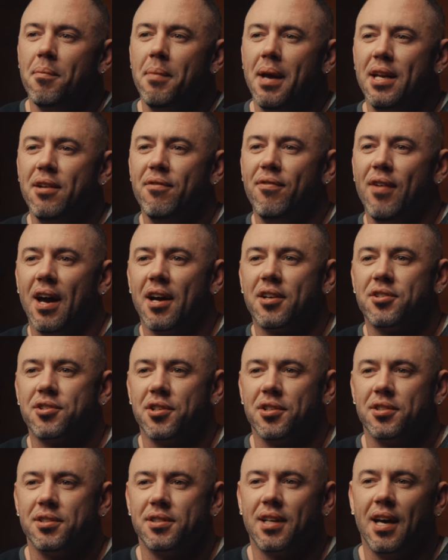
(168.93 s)

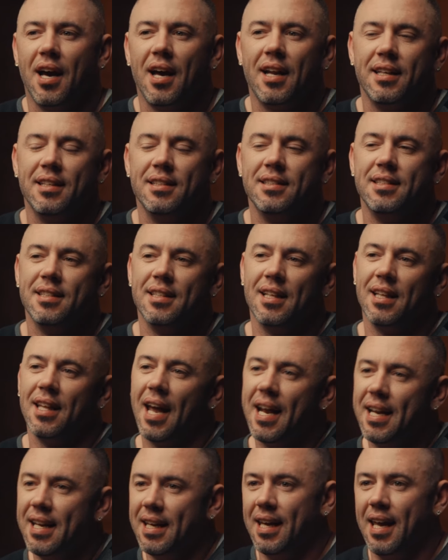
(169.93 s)
manufacturers got into the
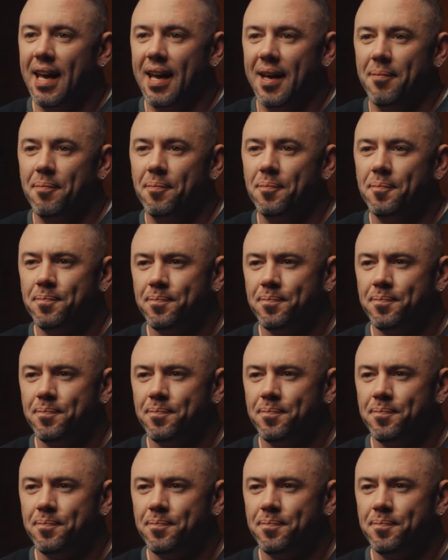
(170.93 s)
lighting game,